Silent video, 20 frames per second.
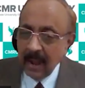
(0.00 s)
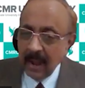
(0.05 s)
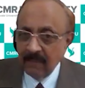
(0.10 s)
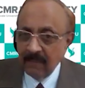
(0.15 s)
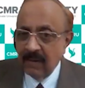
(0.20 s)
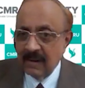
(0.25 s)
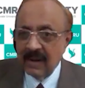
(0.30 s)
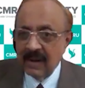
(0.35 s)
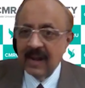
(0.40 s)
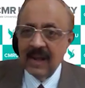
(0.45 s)

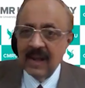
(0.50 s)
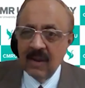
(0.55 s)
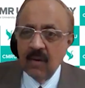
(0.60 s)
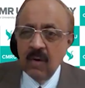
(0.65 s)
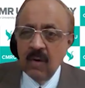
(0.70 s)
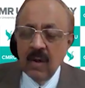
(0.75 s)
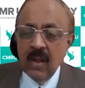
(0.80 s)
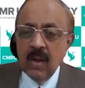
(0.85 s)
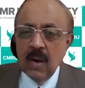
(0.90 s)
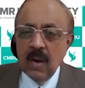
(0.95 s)
I will tell
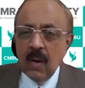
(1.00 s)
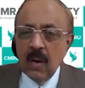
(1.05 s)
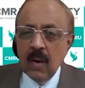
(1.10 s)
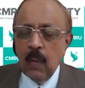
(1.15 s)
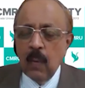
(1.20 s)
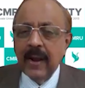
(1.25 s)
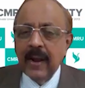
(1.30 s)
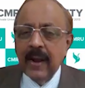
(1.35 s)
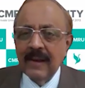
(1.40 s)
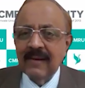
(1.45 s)
you
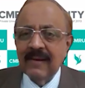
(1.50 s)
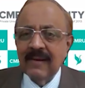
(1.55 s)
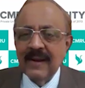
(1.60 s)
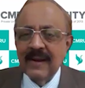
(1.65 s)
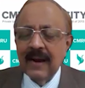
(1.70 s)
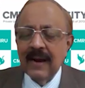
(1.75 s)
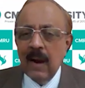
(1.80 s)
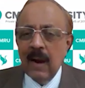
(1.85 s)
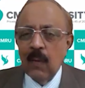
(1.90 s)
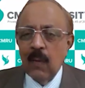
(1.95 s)
why
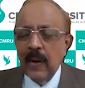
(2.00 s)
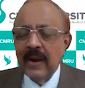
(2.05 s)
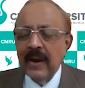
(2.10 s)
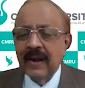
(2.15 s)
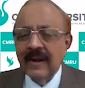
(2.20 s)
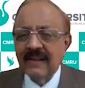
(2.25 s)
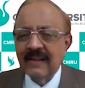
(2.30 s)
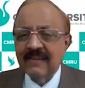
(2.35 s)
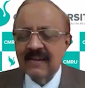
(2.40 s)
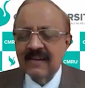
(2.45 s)

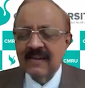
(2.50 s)
it is